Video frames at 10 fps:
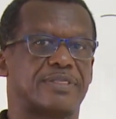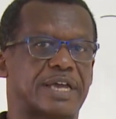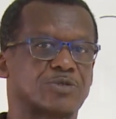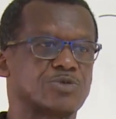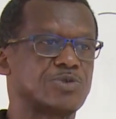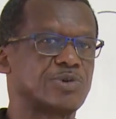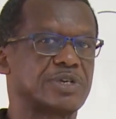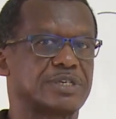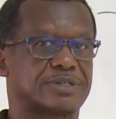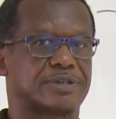And that
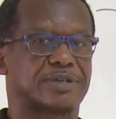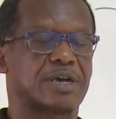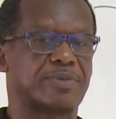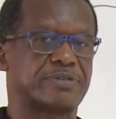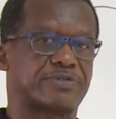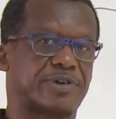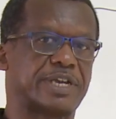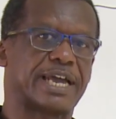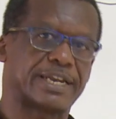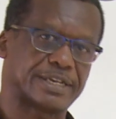rule is going to come in
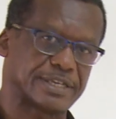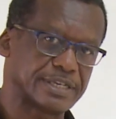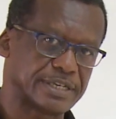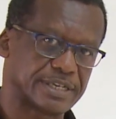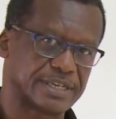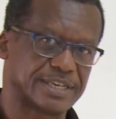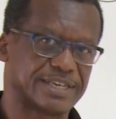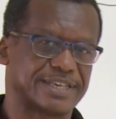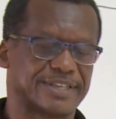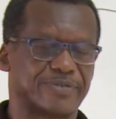very handy
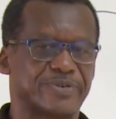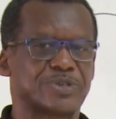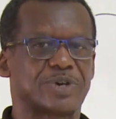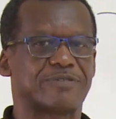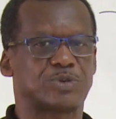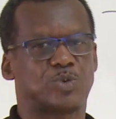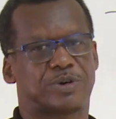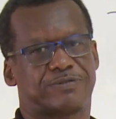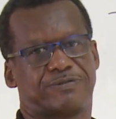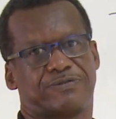when you have to
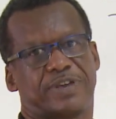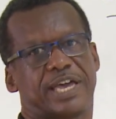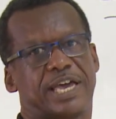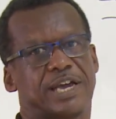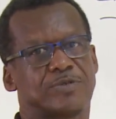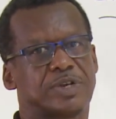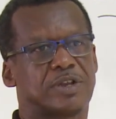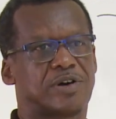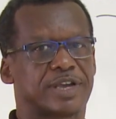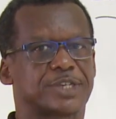work very
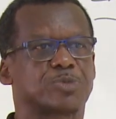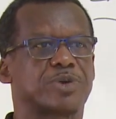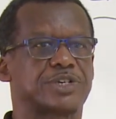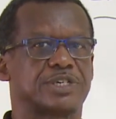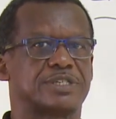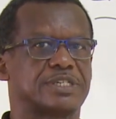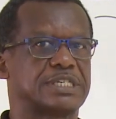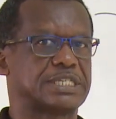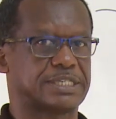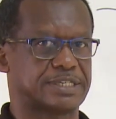long expressions
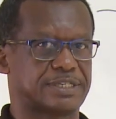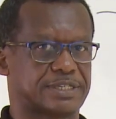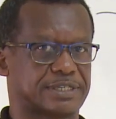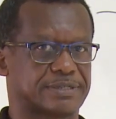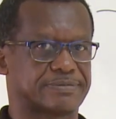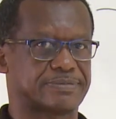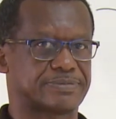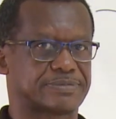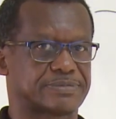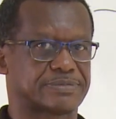in indices.
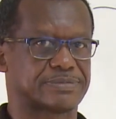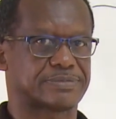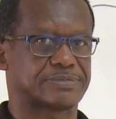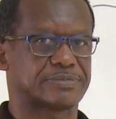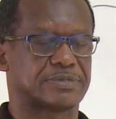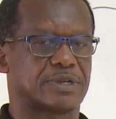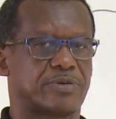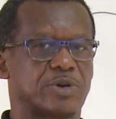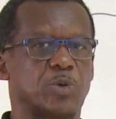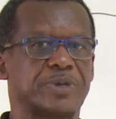
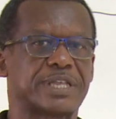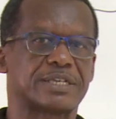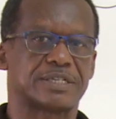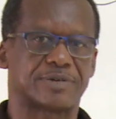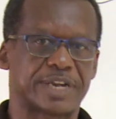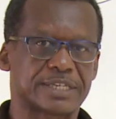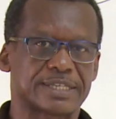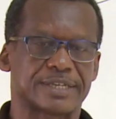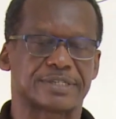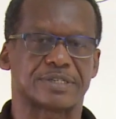We're hoping that in our
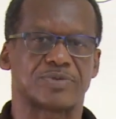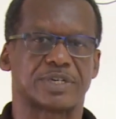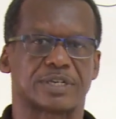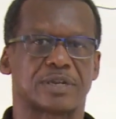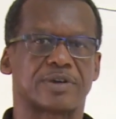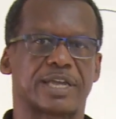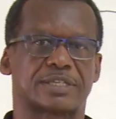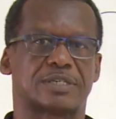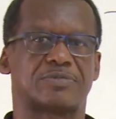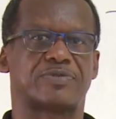next lesson, we're going to look
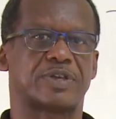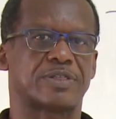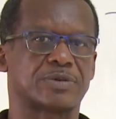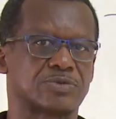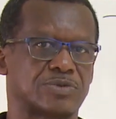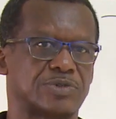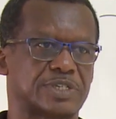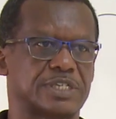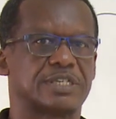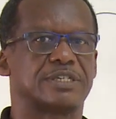at some of the other
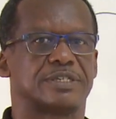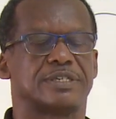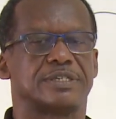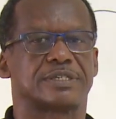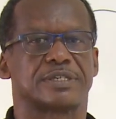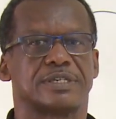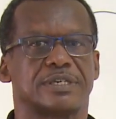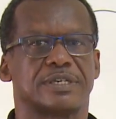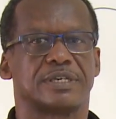rules in indices.